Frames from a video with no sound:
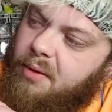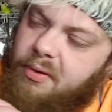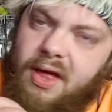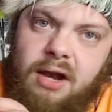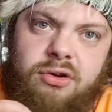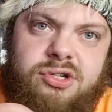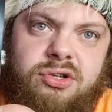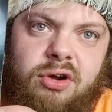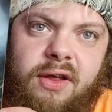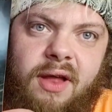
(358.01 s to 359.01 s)
But then just
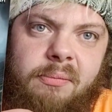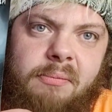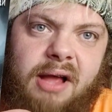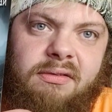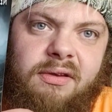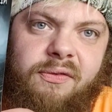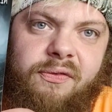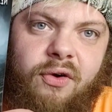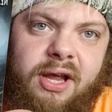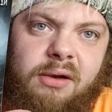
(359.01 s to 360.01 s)
look at that massive
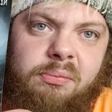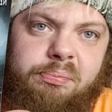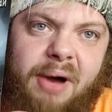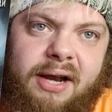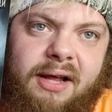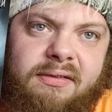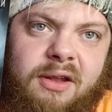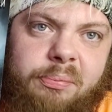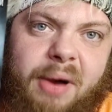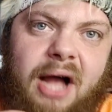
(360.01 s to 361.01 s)
fucking badass at
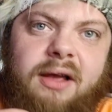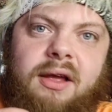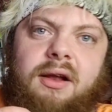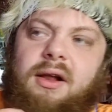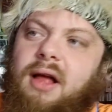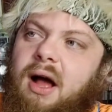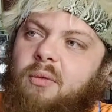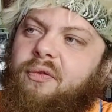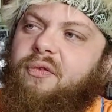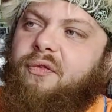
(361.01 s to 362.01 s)
the back. How
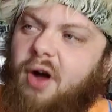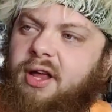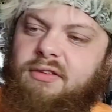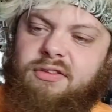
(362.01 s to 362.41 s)
fucking